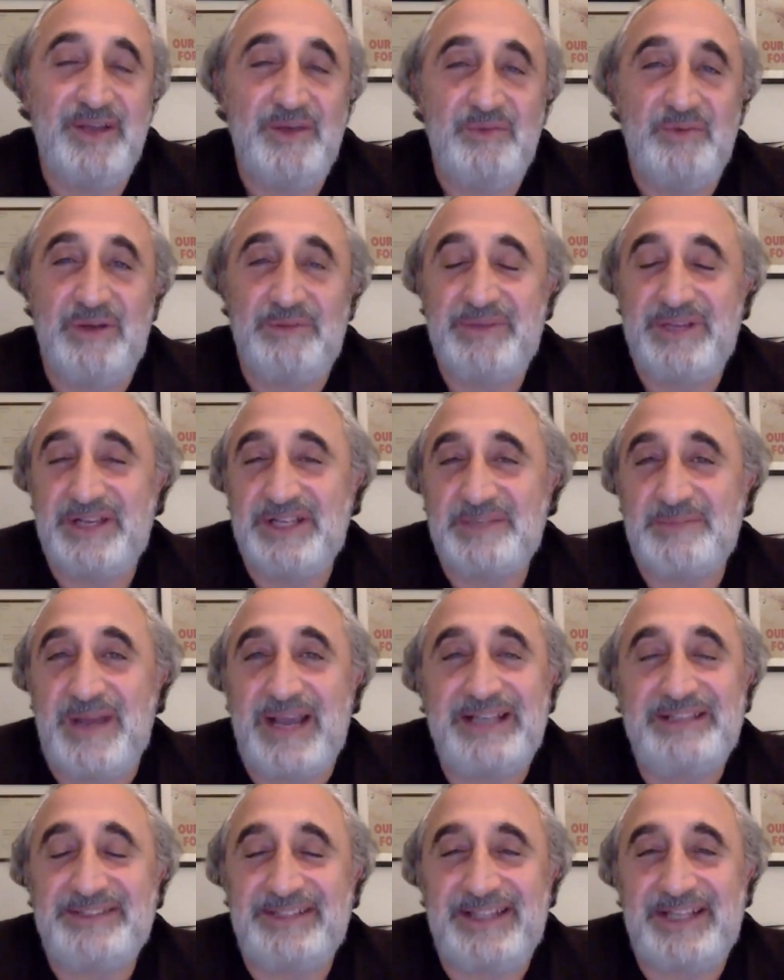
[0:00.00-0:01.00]
well because my
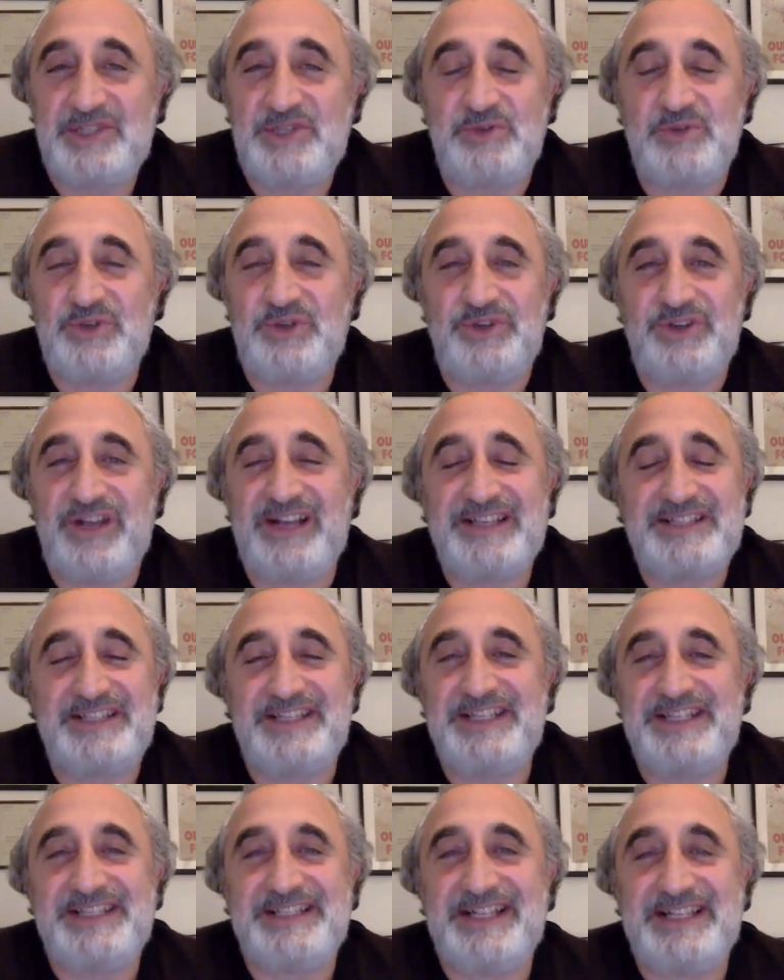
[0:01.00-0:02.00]
intellectual
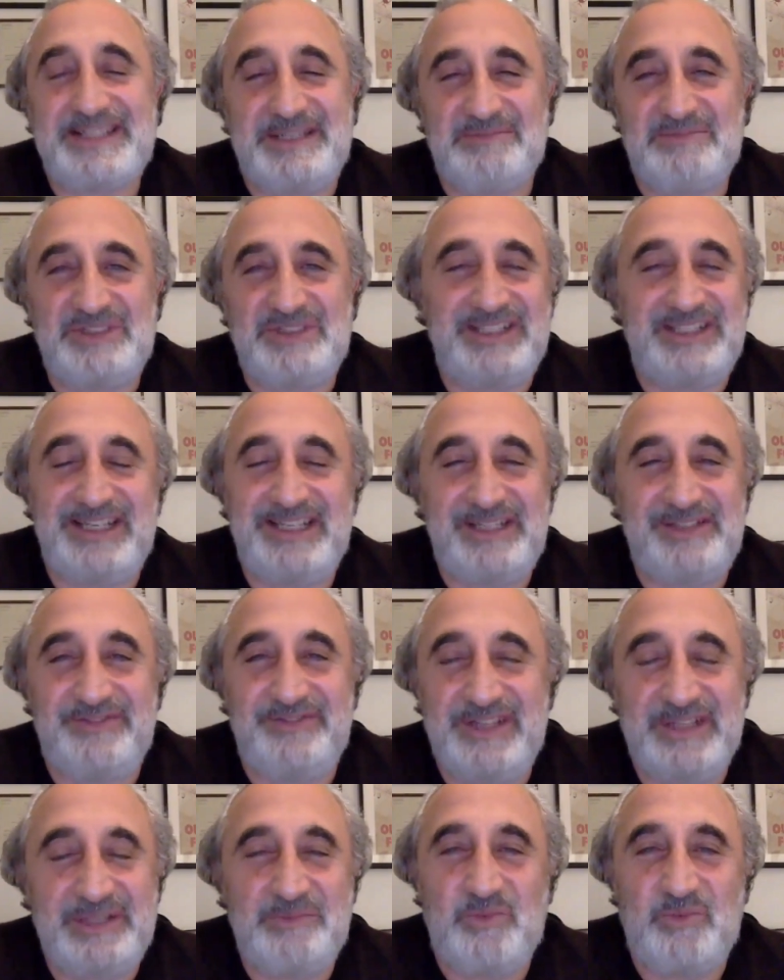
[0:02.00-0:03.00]
curiosity is not something that i
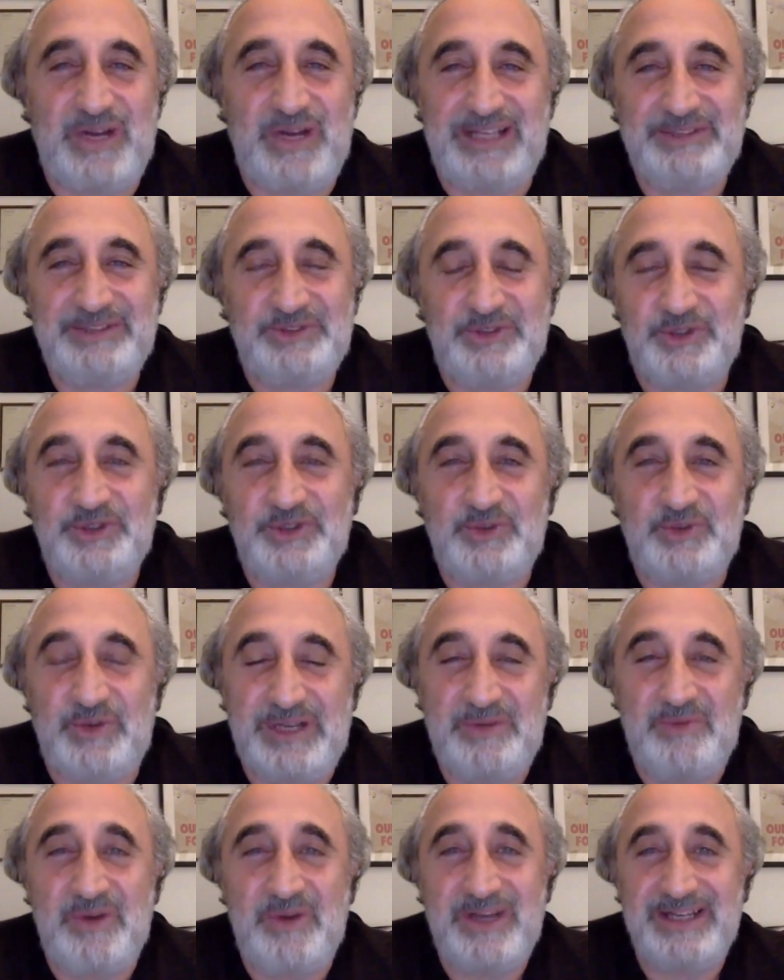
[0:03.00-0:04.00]
developed when i turned
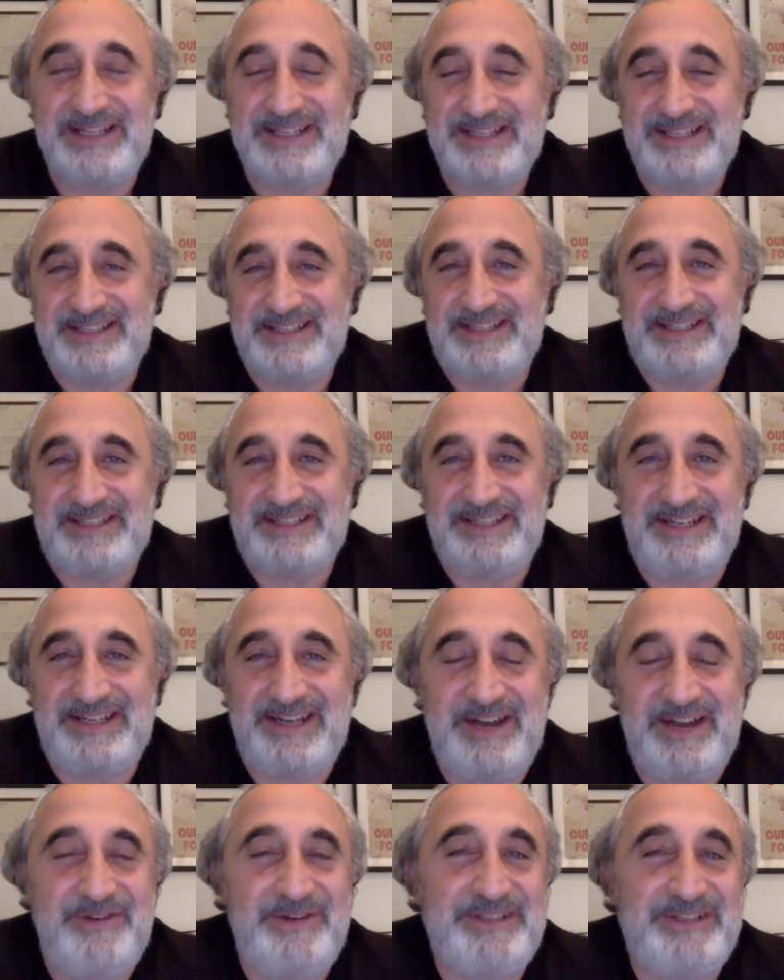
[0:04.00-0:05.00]
21 it's it's an
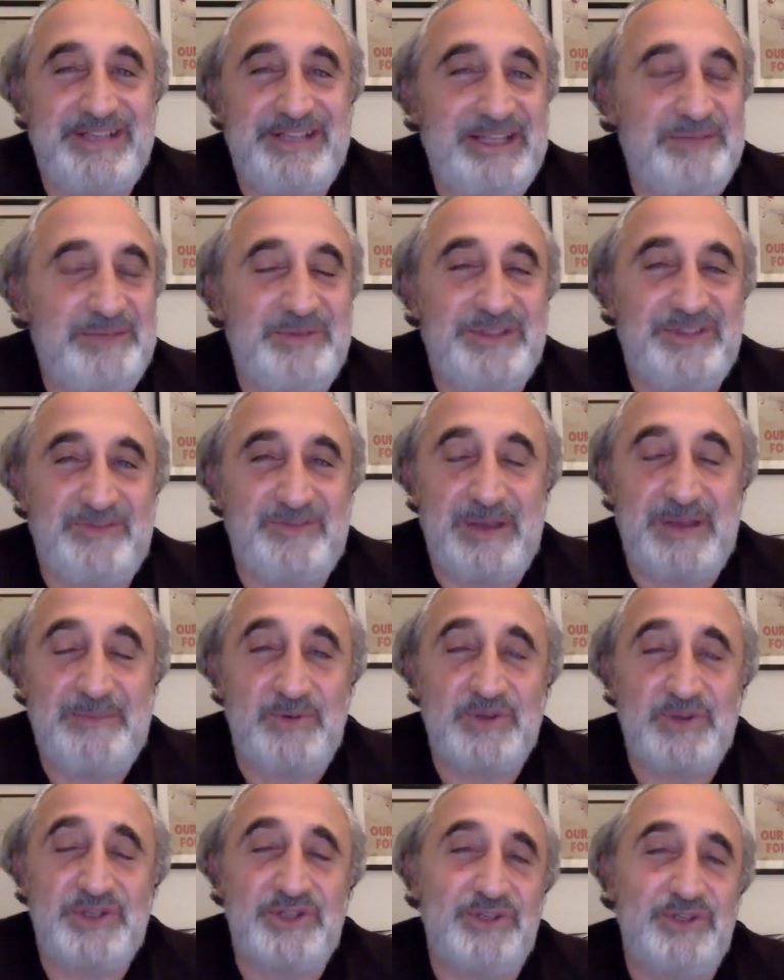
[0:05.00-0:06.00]
inherent element of my
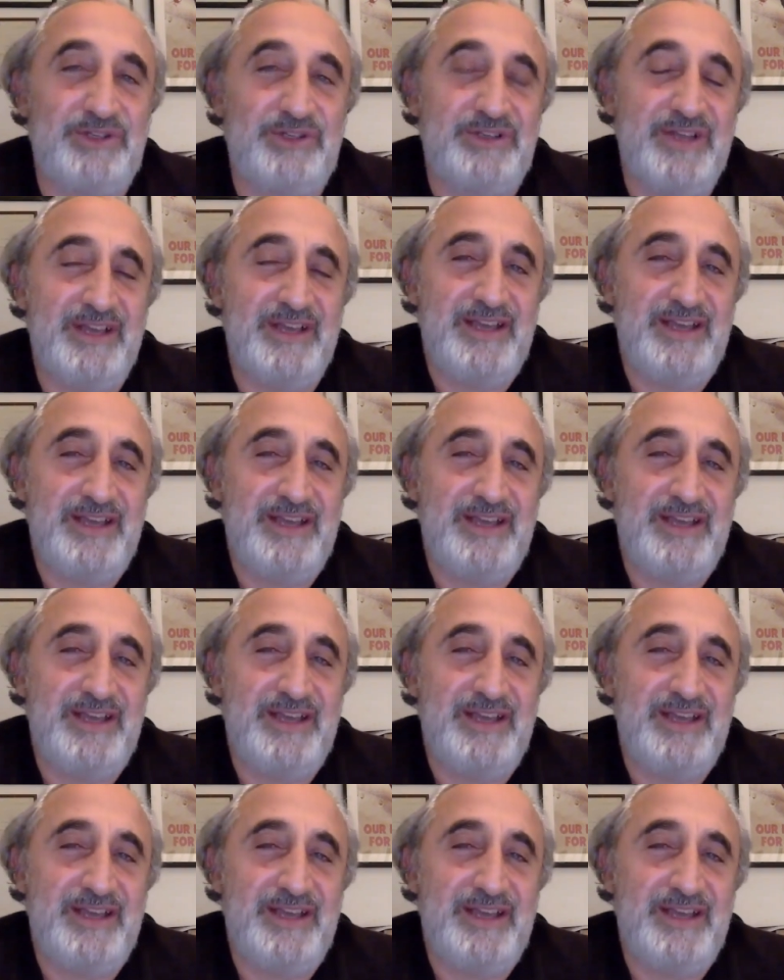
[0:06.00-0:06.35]
personhood